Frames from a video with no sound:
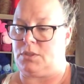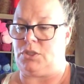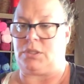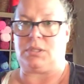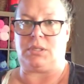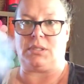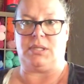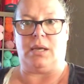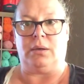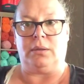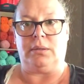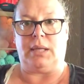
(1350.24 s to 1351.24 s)
just to
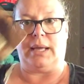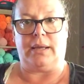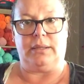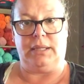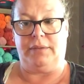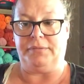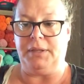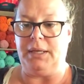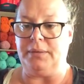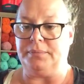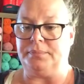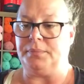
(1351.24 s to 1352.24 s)
sell like a
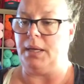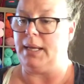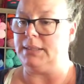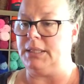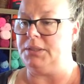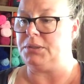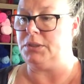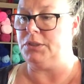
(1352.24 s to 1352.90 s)
leaflet. I guess they used